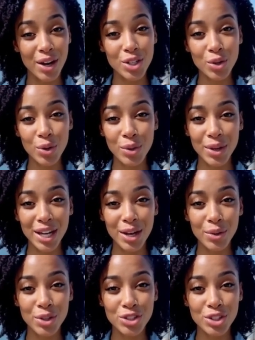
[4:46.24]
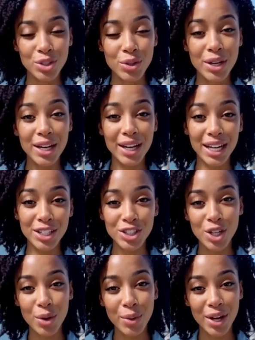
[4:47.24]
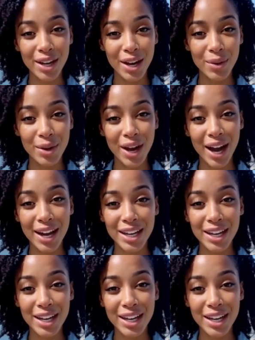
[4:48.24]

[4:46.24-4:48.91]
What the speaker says: you will be able to interpret and apply